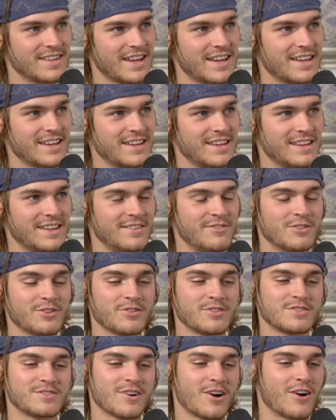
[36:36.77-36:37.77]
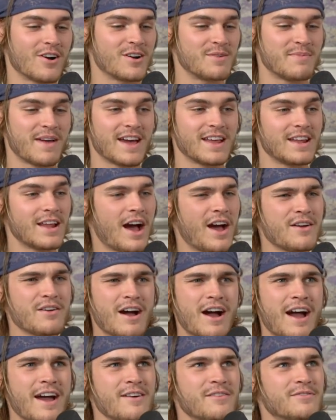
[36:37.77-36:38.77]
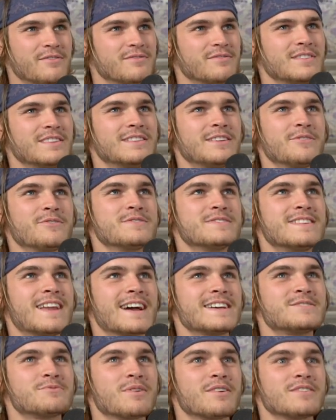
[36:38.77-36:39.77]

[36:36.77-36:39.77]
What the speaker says: Like, even though it's hard, man. There was nights where I was